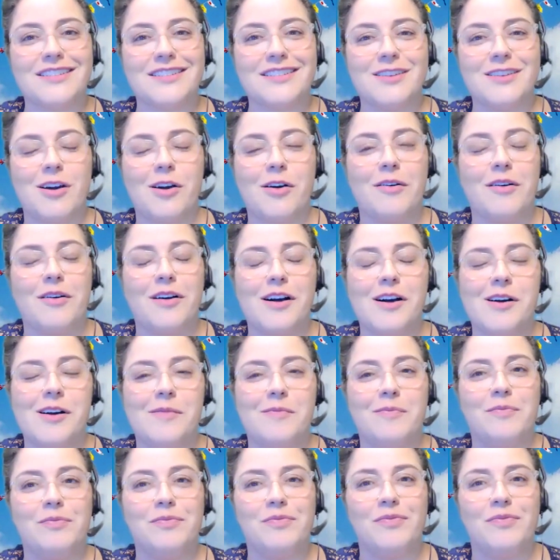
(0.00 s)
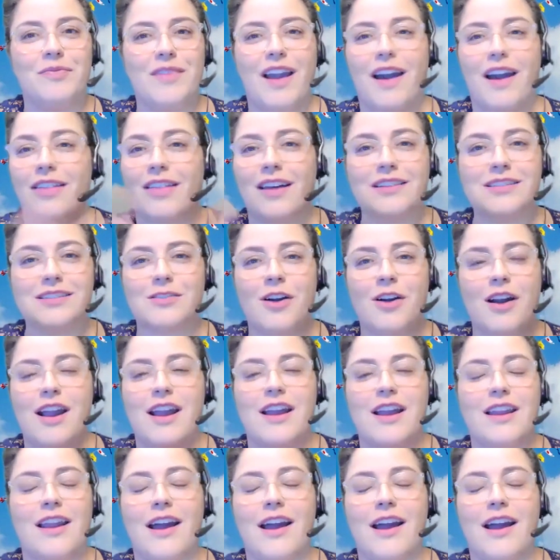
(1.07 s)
So yeah, that's great.